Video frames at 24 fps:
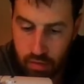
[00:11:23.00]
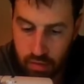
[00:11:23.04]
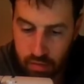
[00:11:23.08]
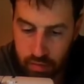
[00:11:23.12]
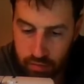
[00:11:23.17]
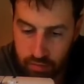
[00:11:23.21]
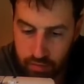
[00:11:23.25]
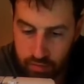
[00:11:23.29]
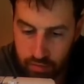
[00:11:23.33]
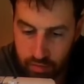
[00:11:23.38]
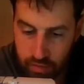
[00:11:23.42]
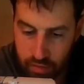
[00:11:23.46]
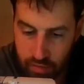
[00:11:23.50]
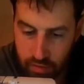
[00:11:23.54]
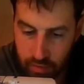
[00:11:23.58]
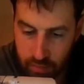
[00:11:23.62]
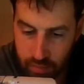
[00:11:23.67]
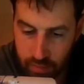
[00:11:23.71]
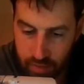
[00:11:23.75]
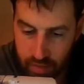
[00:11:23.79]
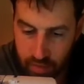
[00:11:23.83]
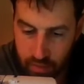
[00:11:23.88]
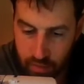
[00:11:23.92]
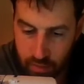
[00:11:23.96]
There's another
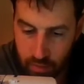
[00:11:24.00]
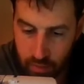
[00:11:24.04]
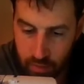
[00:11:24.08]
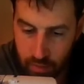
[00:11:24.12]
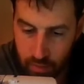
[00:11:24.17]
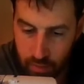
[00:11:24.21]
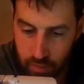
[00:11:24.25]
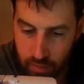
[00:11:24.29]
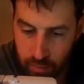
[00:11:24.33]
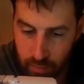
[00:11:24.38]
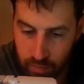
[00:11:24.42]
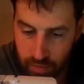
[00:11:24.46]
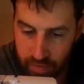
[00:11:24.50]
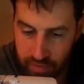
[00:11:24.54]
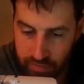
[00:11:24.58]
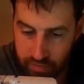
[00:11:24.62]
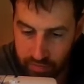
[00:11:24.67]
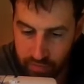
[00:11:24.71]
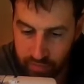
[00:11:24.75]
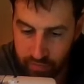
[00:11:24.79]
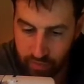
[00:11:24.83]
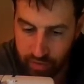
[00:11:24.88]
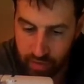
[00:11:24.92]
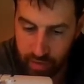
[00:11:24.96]
wrinkle, presser
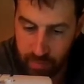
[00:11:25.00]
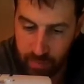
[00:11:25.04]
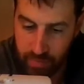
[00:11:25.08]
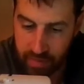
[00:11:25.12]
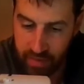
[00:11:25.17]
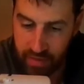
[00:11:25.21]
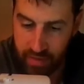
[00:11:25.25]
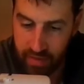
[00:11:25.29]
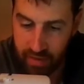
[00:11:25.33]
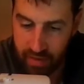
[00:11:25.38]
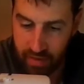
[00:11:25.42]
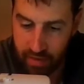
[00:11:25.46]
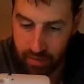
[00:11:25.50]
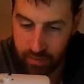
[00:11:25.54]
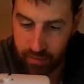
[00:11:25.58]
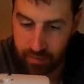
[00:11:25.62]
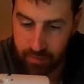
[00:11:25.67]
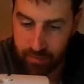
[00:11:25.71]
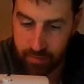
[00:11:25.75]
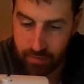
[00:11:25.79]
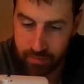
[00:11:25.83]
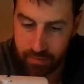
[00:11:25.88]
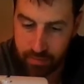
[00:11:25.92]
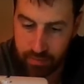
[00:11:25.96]
foot up and down.
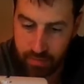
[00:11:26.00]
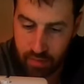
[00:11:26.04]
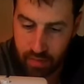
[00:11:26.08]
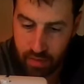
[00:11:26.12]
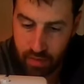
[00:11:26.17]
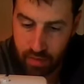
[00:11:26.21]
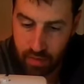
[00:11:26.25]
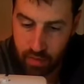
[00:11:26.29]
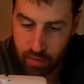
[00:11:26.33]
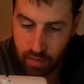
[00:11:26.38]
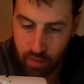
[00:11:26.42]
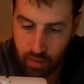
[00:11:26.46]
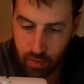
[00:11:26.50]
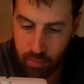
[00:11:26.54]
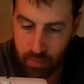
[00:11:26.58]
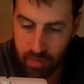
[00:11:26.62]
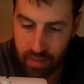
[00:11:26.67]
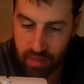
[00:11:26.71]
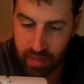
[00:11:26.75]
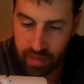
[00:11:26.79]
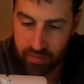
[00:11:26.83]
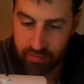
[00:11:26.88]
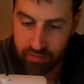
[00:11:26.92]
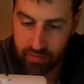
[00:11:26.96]
You may
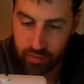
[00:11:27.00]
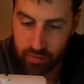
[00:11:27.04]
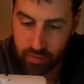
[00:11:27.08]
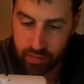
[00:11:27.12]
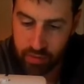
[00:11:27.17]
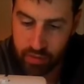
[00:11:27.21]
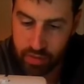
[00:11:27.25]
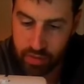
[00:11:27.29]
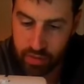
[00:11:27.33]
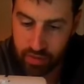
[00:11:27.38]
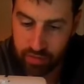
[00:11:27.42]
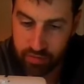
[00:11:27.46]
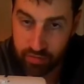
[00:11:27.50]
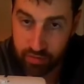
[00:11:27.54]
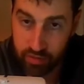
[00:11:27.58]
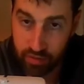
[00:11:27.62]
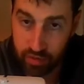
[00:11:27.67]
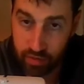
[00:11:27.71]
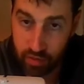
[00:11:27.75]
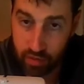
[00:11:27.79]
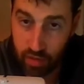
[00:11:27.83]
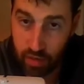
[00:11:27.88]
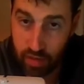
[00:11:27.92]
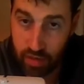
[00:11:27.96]
have to adjust the
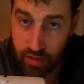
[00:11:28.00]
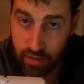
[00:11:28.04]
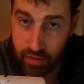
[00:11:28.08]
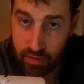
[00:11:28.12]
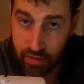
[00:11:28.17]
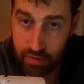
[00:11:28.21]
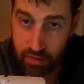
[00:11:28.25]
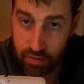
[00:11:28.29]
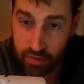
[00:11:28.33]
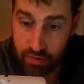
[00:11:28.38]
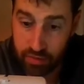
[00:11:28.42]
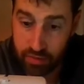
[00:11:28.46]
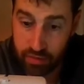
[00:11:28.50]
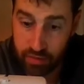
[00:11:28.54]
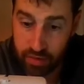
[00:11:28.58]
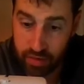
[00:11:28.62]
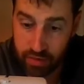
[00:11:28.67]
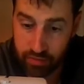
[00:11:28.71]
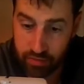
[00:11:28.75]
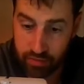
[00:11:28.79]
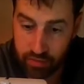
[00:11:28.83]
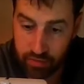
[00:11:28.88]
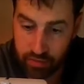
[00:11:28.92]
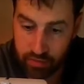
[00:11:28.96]
cloth
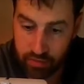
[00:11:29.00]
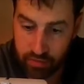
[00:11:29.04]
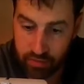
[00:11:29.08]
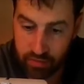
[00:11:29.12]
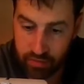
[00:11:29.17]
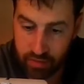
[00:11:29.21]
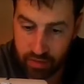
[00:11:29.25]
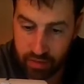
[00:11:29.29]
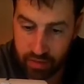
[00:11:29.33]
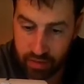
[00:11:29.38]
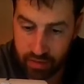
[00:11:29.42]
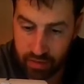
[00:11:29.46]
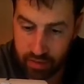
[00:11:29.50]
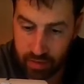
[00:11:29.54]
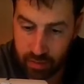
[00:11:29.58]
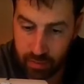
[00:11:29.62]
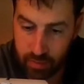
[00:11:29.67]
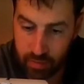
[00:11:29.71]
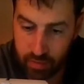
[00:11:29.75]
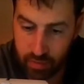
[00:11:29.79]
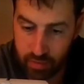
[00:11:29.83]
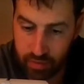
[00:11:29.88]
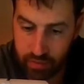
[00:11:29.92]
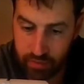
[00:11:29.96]
ever so slightly,
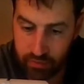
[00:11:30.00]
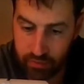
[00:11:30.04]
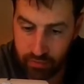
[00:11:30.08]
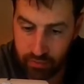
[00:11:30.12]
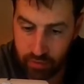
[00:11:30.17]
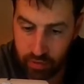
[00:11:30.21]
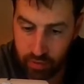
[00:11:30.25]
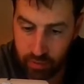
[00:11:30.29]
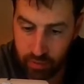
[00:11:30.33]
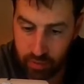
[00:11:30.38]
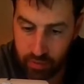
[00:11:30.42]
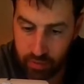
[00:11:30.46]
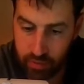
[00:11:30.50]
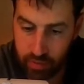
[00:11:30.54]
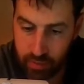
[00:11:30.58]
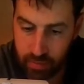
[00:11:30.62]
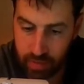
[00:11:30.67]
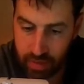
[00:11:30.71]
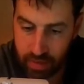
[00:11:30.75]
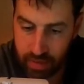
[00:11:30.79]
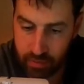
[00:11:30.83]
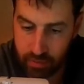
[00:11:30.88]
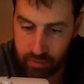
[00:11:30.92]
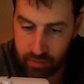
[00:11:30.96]
pull it forward or
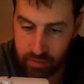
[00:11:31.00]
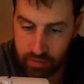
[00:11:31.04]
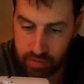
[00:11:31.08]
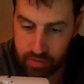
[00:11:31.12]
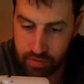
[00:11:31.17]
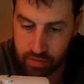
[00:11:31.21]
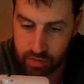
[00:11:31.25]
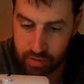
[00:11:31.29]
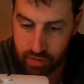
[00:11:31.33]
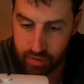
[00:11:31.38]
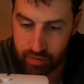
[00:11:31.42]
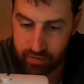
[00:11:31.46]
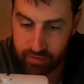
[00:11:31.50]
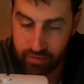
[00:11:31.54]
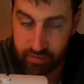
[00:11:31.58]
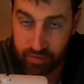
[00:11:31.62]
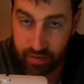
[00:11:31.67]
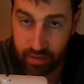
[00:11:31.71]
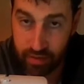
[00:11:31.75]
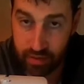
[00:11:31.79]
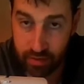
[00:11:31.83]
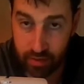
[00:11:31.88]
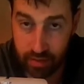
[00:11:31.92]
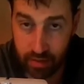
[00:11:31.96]
backwards just
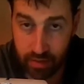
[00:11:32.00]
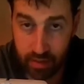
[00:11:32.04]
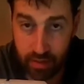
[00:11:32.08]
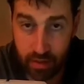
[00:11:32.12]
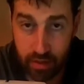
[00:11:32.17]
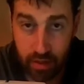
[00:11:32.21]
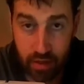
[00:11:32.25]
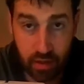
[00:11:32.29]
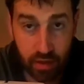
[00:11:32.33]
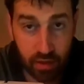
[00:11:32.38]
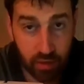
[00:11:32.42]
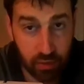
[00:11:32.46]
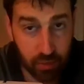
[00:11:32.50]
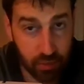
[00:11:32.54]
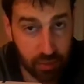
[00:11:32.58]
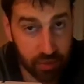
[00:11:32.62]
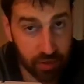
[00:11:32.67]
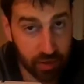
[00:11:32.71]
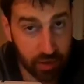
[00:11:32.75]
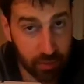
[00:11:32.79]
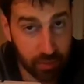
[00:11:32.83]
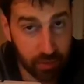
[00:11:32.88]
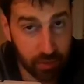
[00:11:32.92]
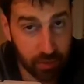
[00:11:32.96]
slightly. When
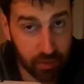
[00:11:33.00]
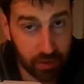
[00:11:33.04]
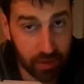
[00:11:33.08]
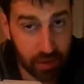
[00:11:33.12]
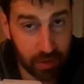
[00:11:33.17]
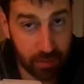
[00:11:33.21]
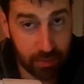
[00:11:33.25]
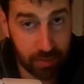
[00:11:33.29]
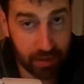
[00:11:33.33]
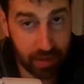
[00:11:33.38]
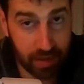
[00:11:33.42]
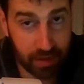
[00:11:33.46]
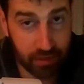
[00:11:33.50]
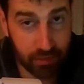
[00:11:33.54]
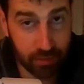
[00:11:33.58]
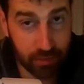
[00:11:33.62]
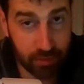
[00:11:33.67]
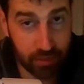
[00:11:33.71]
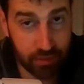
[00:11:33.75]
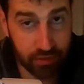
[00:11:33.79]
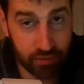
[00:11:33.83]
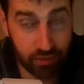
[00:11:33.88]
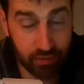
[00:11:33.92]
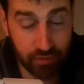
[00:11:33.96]
you're pulling it
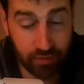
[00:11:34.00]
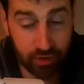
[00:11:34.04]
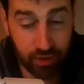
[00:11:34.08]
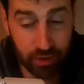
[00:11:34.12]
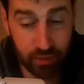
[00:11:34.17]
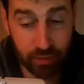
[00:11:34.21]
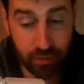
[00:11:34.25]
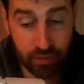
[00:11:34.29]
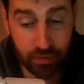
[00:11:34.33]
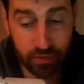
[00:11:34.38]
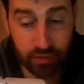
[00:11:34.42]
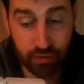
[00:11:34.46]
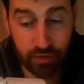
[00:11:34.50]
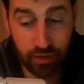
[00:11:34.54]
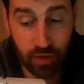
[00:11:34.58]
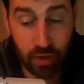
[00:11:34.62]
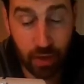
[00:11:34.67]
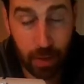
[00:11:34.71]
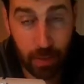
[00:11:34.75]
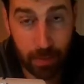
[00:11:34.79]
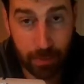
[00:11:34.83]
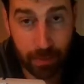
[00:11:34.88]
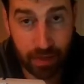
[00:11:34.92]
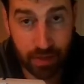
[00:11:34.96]
backwards and forwards,
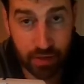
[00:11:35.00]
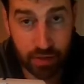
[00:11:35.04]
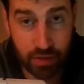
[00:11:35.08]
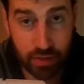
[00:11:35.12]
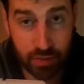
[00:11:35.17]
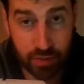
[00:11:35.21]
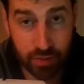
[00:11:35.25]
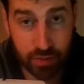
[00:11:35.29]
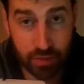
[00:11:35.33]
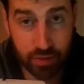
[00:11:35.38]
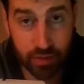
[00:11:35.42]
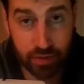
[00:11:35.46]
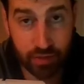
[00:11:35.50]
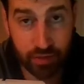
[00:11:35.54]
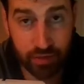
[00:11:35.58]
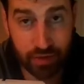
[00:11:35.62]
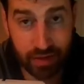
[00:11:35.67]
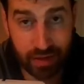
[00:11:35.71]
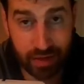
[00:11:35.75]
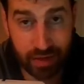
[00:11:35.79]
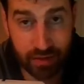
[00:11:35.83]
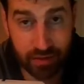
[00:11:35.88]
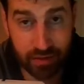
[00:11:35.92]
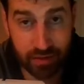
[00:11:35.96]
make sure your
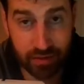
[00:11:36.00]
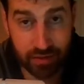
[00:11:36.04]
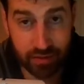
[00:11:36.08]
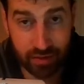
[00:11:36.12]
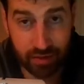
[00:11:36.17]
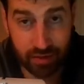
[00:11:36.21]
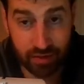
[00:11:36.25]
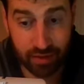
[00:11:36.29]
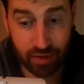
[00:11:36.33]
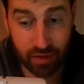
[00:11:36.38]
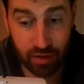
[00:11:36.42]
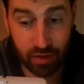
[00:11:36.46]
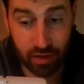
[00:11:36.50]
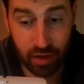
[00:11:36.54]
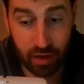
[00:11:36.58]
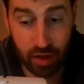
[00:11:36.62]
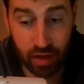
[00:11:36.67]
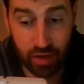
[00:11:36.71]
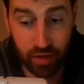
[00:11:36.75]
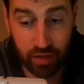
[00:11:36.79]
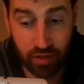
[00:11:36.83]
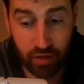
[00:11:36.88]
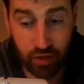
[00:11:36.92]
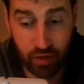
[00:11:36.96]
needle is in the
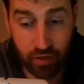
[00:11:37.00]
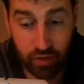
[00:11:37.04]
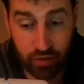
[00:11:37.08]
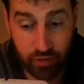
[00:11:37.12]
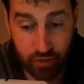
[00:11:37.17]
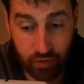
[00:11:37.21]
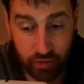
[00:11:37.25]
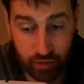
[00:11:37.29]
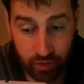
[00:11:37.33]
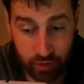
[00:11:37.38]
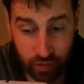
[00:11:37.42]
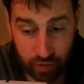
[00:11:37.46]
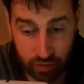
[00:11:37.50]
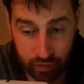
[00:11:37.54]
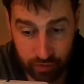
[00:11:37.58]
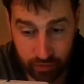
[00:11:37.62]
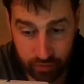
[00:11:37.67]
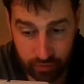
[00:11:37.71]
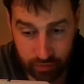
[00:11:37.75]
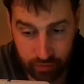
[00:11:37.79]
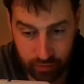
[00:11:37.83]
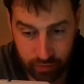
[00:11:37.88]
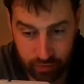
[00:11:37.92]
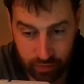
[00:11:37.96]
cloth
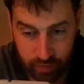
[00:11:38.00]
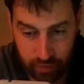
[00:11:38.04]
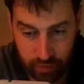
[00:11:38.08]
first.